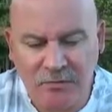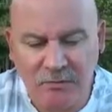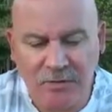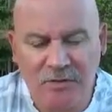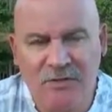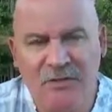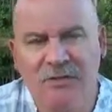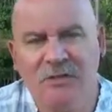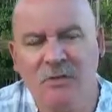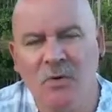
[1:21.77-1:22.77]
because this
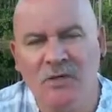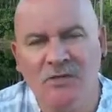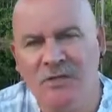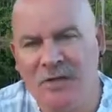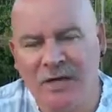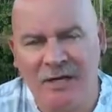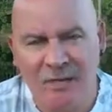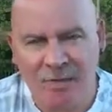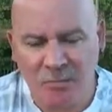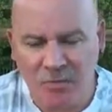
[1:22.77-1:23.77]
is the question that I
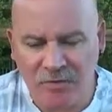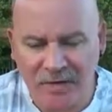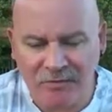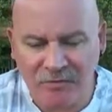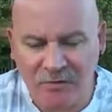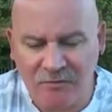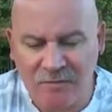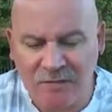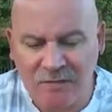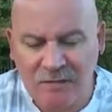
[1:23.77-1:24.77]
came up with after I've
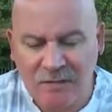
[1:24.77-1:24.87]
been